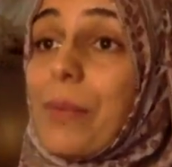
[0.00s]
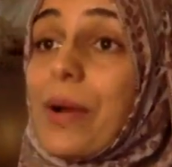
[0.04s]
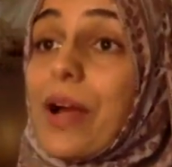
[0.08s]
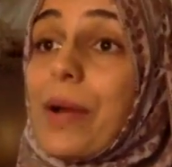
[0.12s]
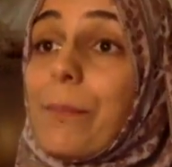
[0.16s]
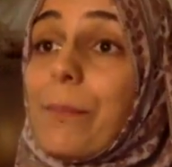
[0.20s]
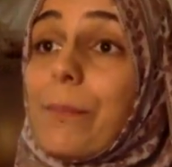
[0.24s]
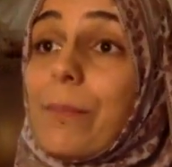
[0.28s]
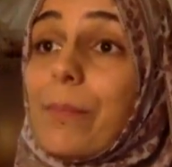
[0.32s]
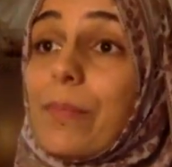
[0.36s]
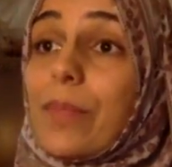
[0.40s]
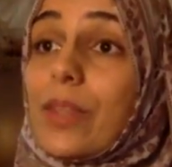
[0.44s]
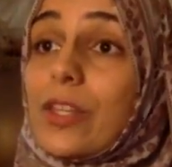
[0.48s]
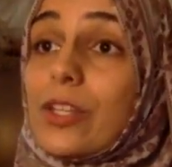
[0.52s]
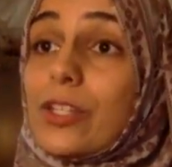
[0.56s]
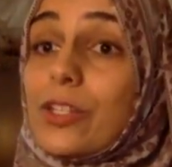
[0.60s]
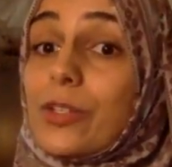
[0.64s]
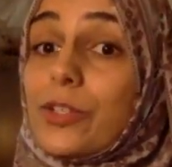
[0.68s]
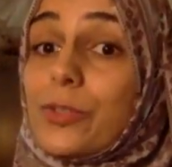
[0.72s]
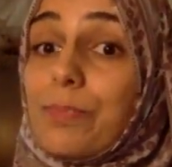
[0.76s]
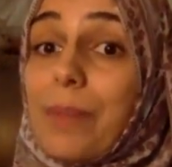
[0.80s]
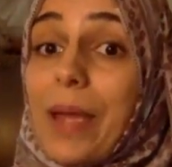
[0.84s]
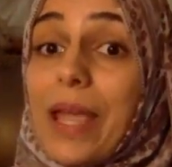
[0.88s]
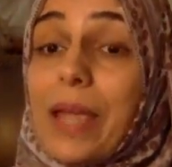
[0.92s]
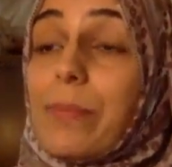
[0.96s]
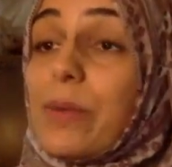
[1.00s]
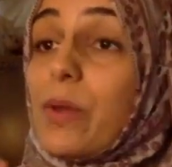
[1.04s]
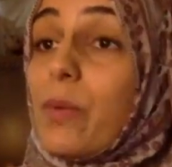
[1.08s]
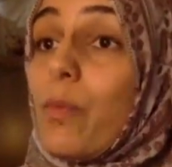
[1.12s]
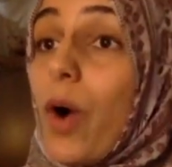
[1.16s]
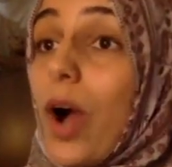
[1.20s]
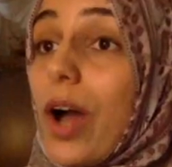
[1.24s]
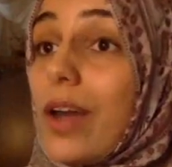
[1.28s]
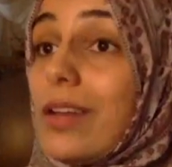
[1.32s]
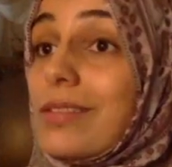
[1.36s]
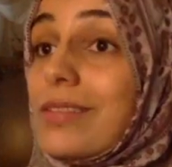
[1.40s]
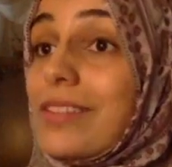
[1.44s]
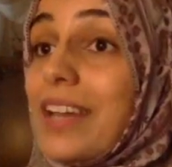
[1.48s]
but baby
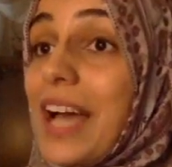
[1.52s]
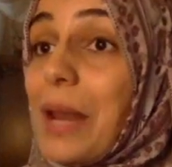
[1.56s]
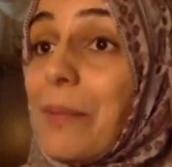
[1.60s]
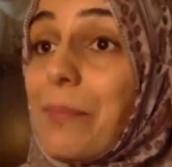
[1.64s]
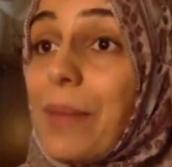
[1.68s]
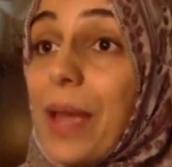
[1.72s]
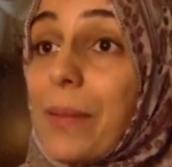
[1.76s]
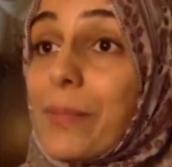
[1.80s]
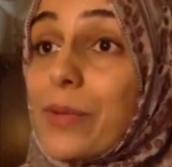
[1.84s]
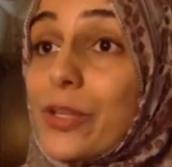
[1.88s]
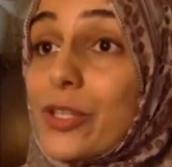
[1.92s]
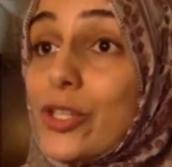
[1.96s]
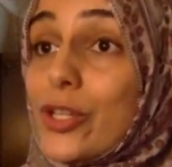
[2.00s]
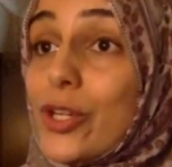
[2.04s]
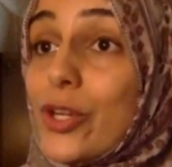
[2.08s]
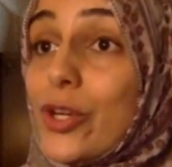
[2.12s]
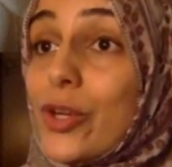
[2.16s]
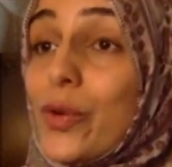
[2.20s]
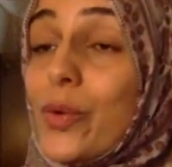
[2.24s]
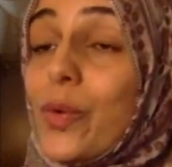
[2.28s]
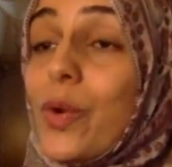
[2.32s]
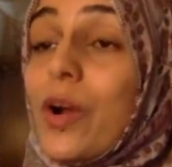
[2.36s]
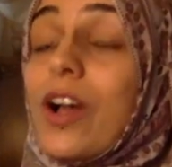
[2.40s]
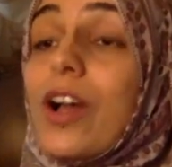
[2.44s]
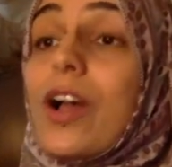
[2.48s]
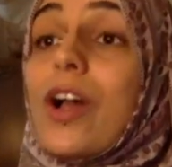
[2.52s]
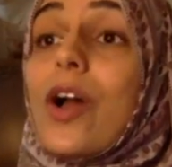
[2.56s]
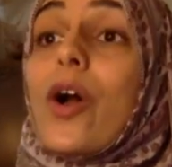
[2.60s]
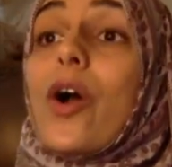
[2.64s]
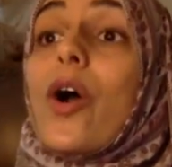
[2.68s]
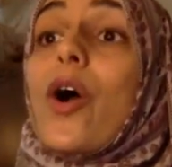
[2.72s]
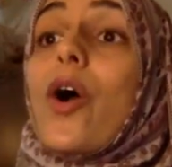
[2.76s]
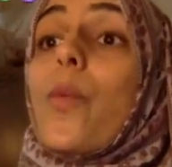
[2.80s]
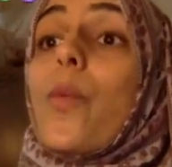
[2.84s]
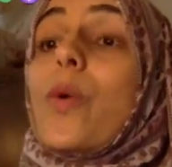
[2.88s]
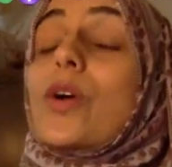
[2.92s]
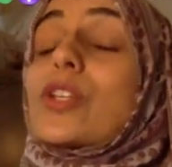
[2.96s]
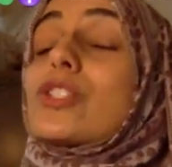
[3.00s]
1 and baby 2
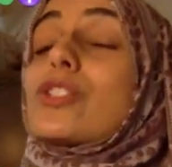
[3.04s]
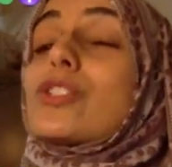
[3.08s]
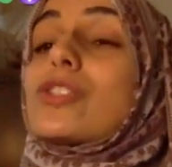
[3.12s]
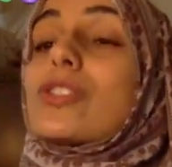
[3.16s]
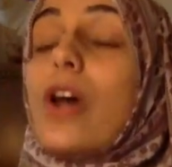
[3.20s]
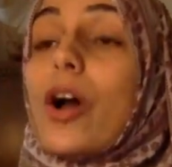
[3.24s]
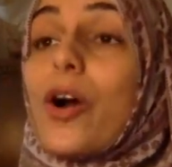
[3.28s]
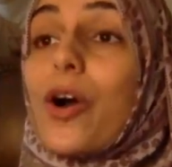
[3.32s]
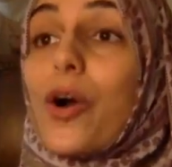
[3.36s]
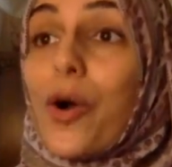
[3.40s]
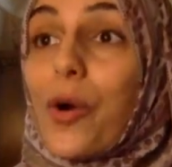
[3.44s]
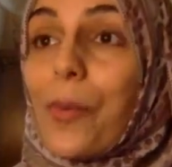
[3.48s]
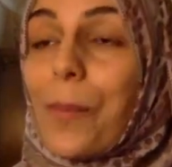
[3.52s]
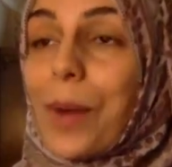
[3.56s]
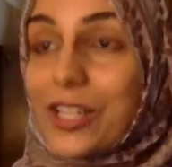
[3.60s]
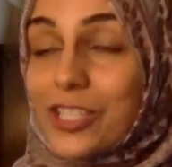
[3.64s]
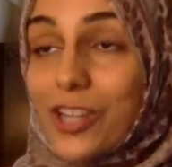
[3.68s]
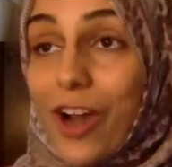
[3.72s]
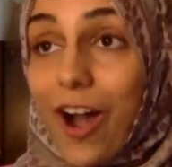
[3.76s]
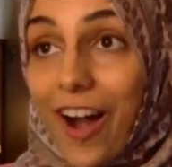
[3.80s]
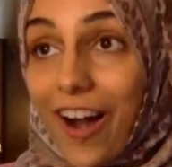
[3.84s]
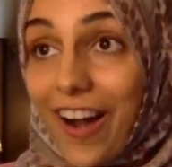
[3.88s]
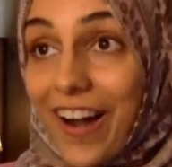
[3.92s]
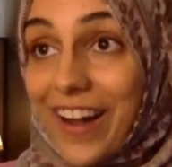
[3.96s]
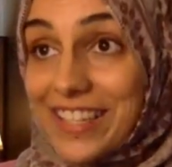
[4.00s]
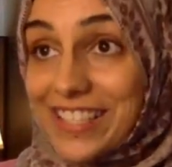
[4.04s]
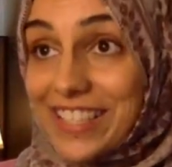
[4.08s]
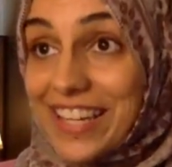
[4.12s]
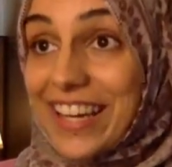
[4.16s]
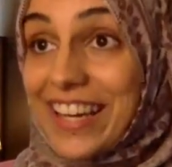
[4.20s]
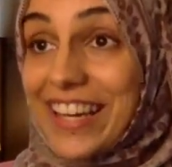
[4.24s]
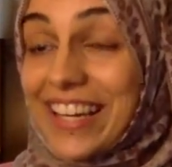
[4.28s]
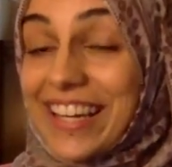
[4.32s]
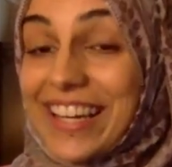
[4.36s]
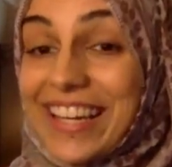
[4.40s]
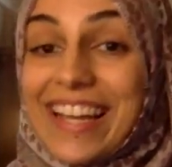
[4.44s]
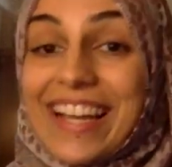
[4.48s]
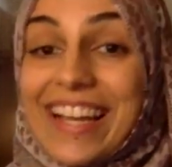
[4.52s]
was so much
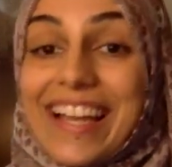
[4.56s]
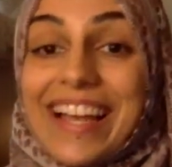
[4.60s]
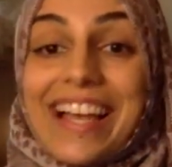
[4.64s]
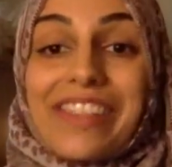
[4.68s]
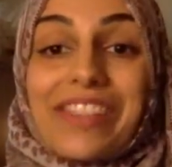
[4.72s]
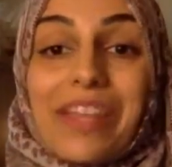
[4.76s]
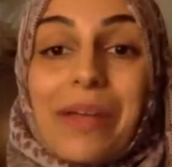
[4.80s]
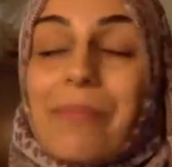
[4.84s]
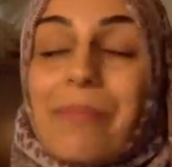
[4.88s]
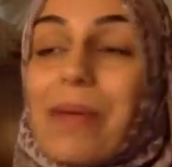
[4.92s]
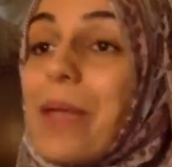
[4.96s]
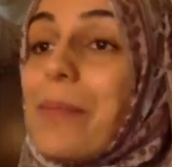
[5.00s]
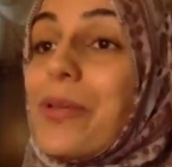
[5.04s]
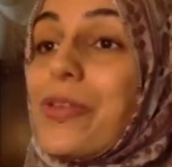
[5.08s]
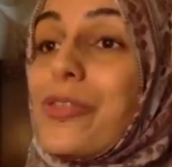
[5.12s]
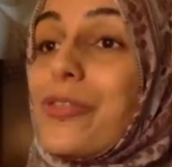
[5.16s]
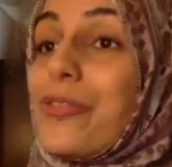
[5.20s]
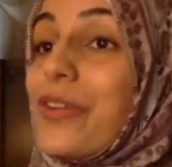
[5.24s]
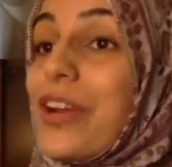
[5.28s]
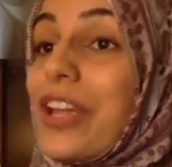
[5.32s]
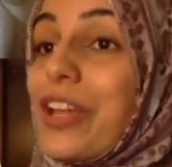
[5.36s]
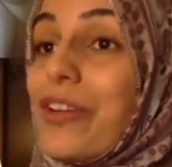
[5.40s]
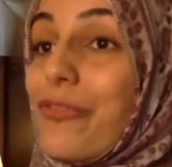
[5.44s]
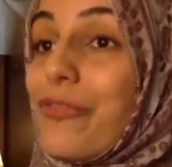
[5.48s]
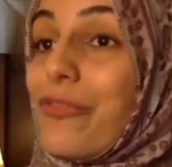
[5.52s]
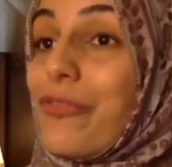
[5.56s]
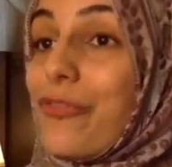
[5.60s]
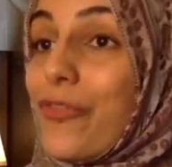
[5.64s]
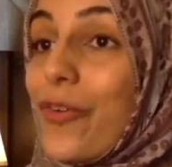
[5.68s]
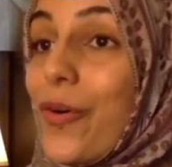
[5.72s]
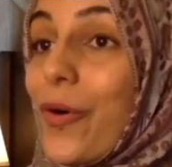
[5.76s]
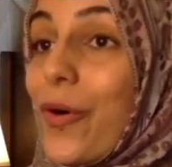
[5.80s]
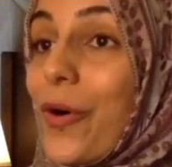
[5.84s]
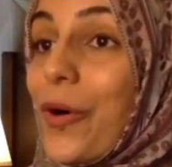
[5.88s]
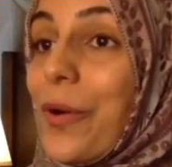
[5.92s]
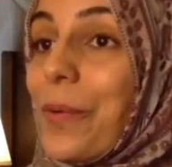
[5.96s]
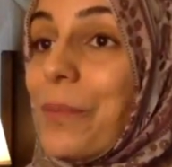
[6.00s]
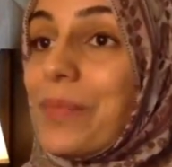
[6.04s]
harder than baby 3 and
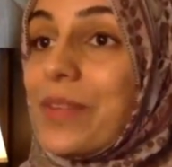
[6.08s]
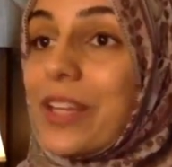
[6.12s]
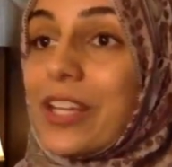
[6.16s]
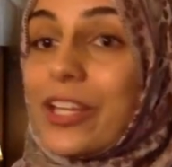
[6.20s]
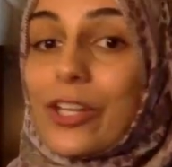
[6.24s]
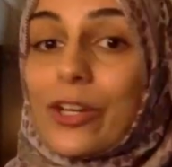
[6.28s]
4.